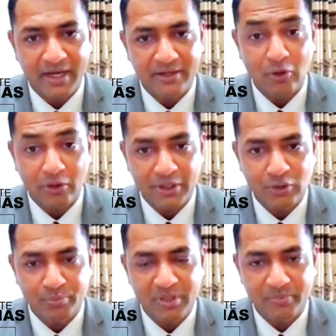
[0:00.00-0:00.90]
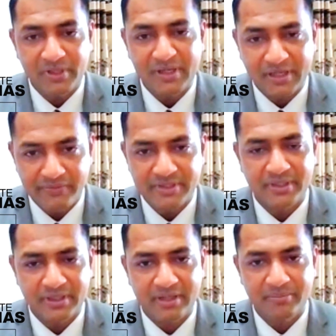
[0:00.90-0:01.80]
and talking to people,
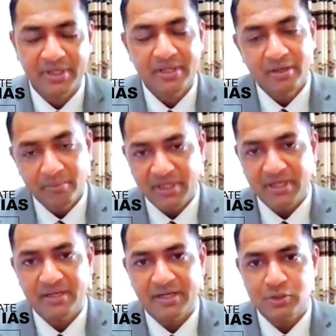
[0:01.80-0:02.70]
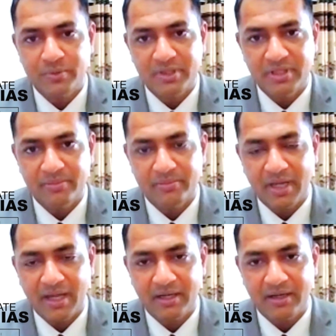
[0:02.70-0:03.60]
convincing them, being in touch with them.
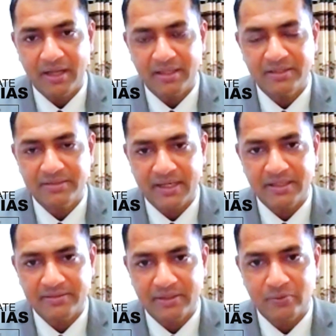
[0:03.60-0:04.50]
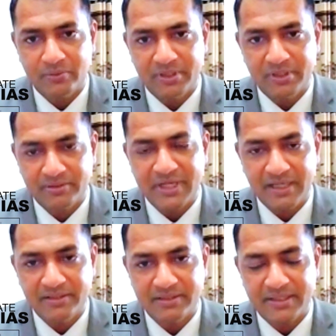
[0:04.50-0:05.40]
And I guess that is how the
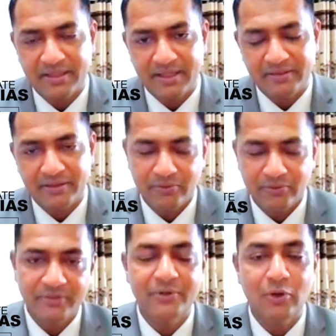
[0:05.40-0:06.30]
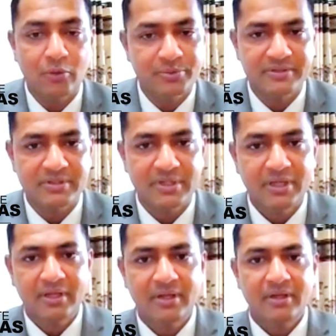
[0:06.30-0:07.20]
challenges and that is how the different options
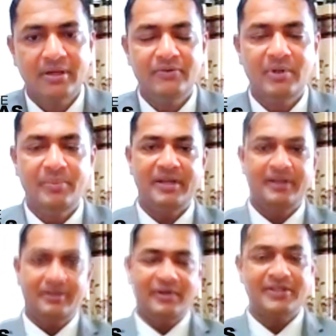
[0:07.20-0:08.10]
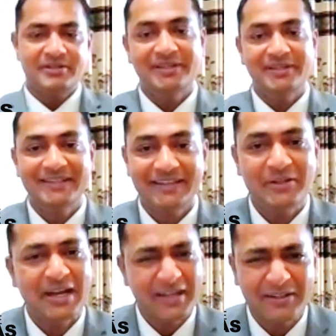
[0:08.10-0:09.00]
will be functional.
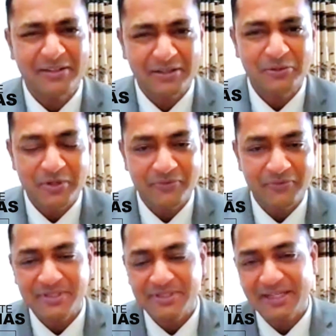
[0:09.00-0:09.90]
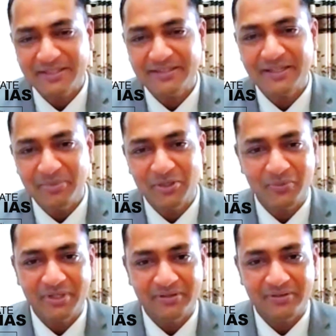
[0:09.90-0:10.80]
And that are the two differences I see
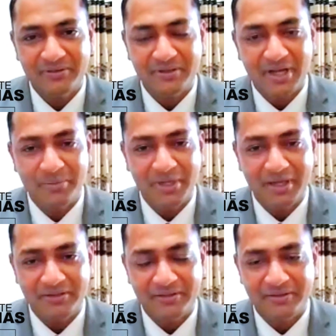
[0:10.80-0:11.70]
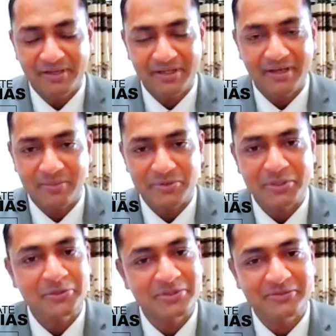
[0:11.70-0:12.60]
between the army and the Indian
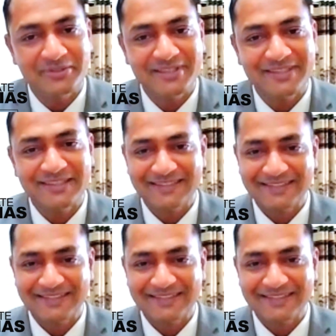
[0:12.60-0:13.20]
administrative services.